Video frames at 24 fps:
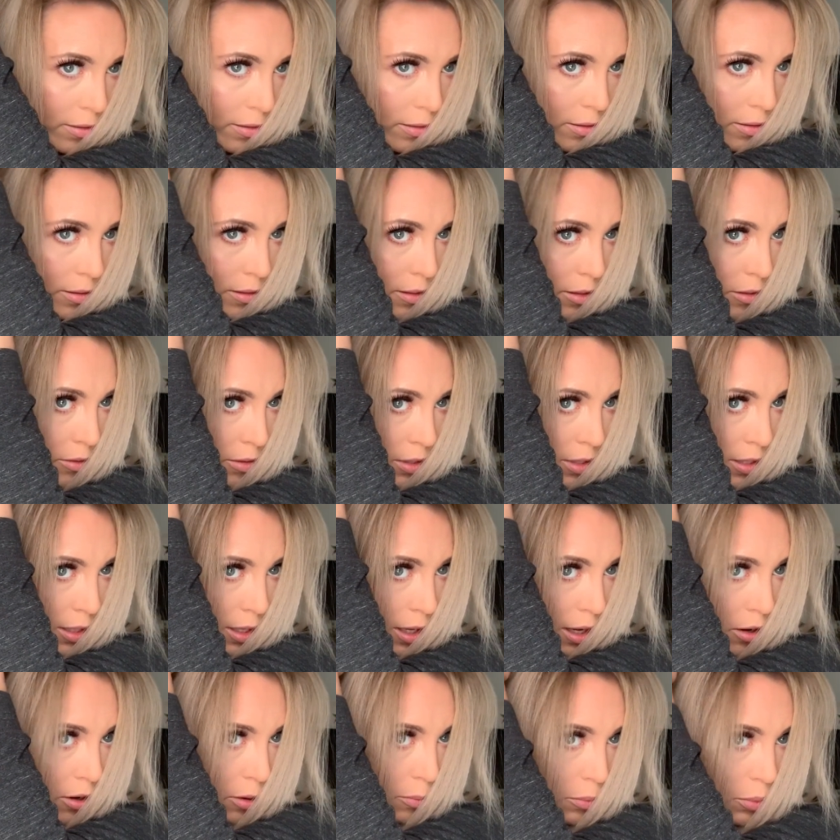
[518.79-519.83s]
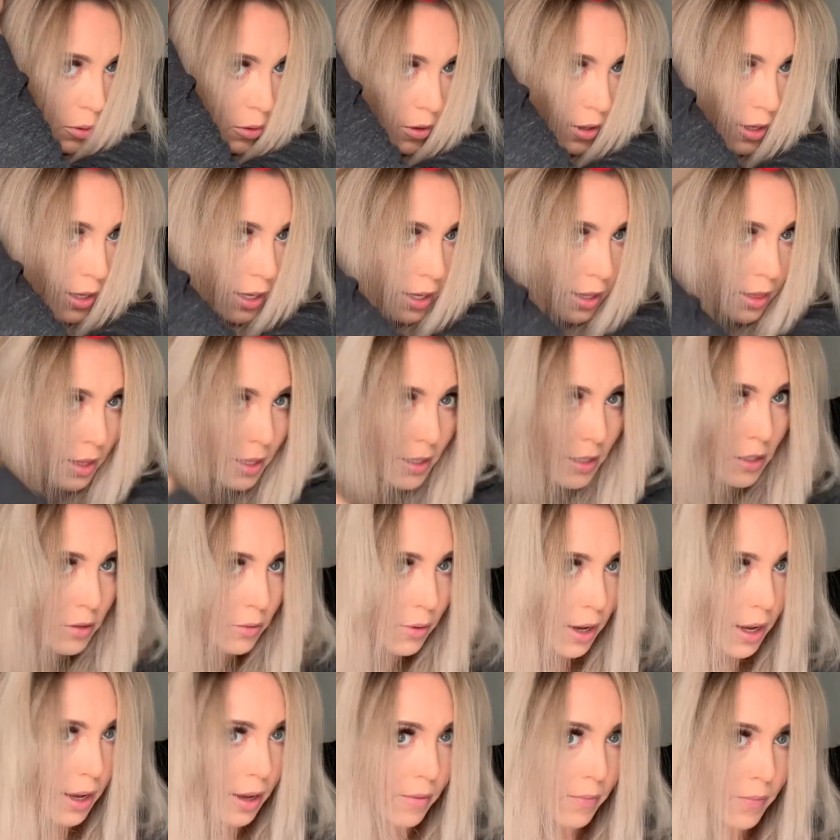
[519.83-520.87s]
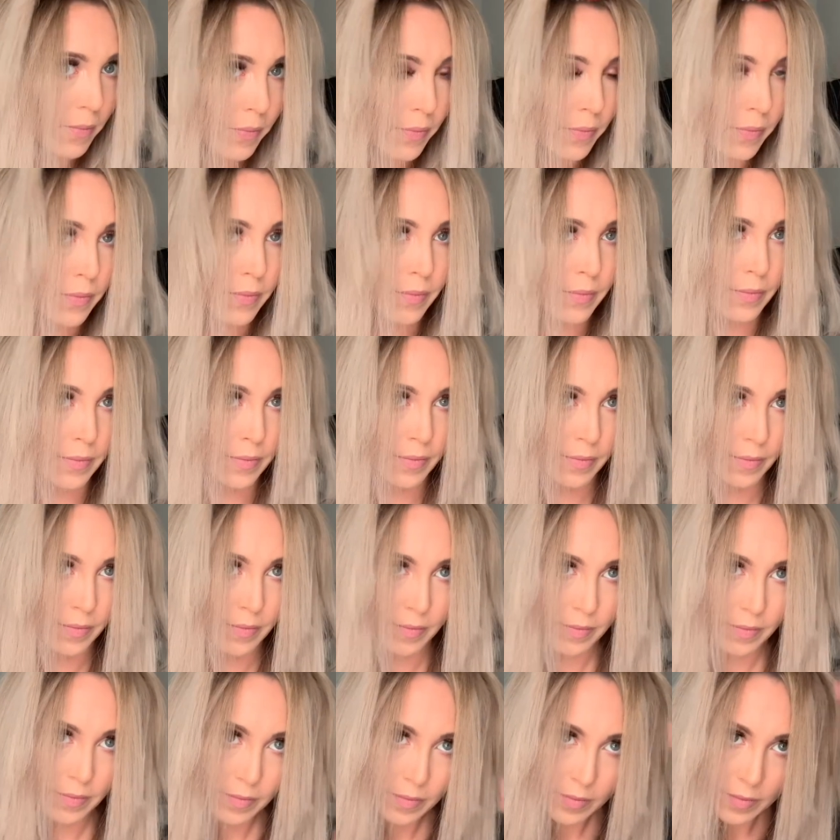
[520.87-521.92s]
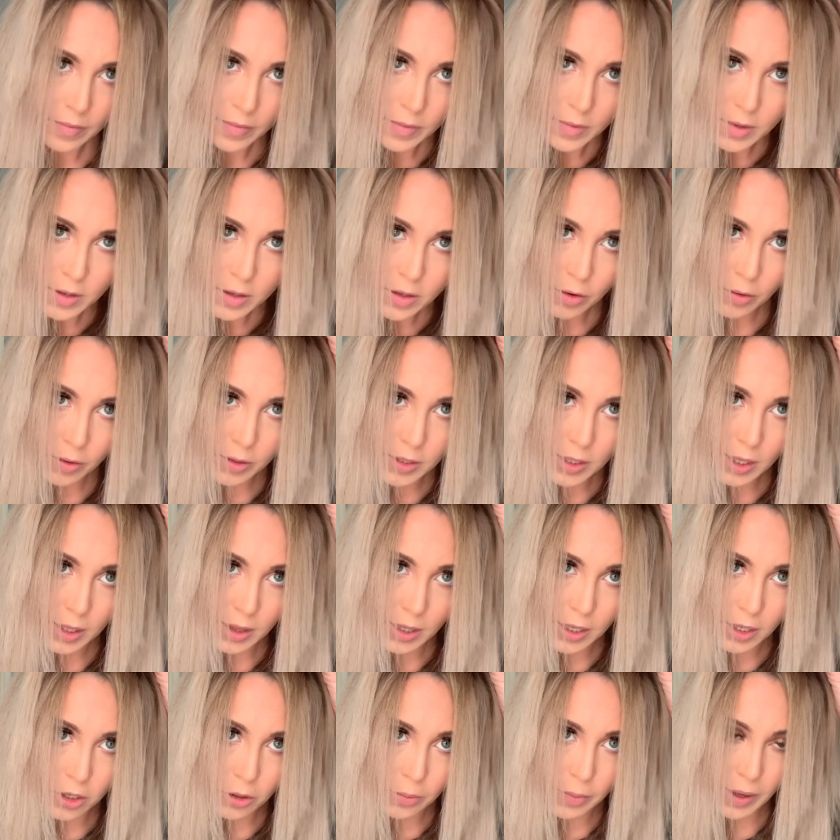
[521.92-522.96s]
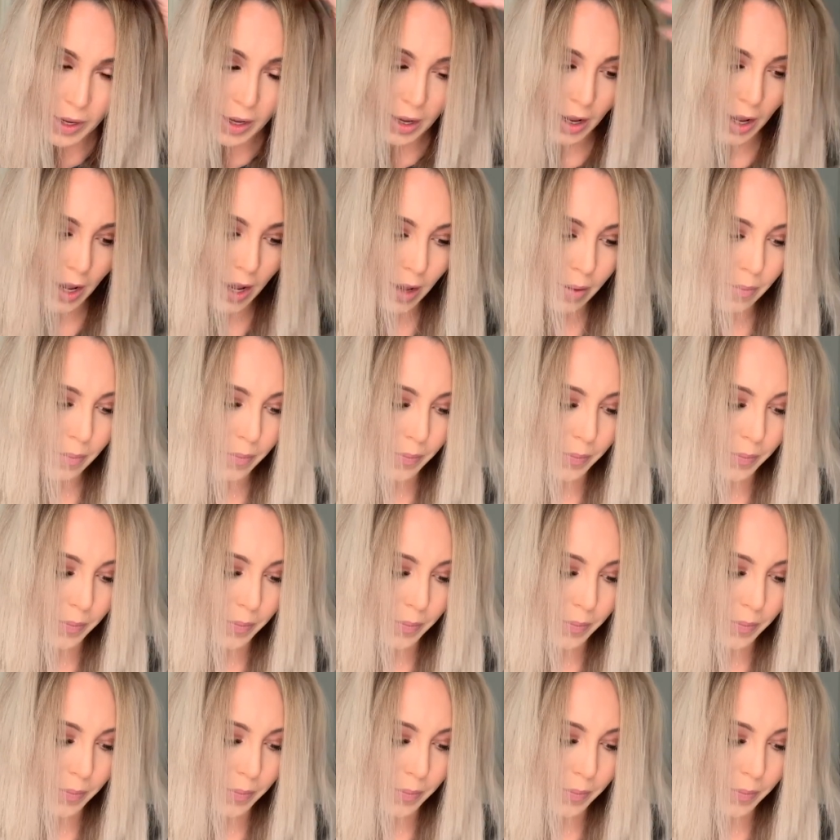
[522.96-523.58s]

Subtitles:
So see how I'm pulling it this way? So it's a little bit up.